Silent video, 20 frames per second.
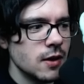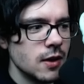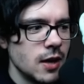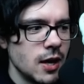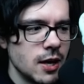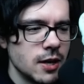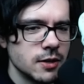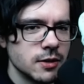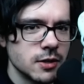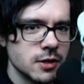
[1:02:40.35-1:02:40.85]

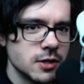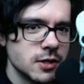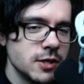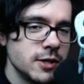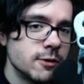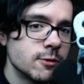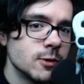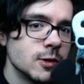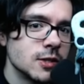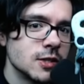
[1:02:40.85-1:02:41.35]
and it
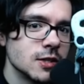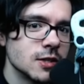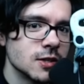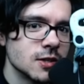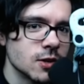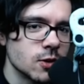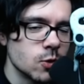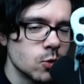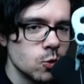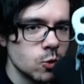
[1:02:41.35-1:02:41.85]
decreases
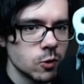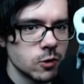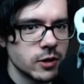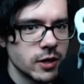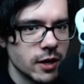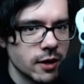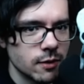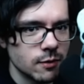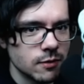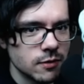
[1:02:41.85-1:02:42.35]
the
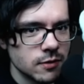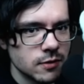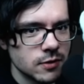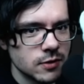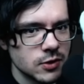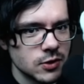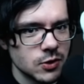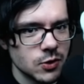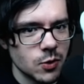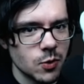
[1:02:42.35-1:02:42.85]
cooldown,
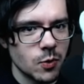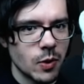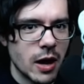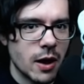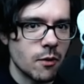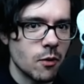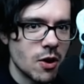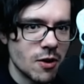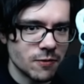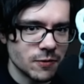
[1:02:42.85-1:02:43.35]
so
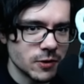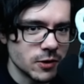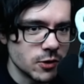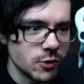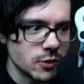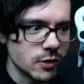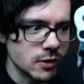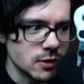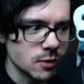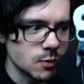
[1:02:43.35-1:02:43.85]
how often
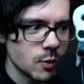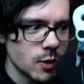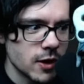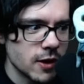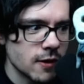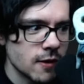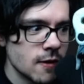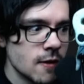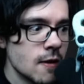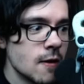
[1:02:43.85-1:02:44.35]
you can
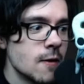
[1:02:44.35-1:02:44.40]
swing,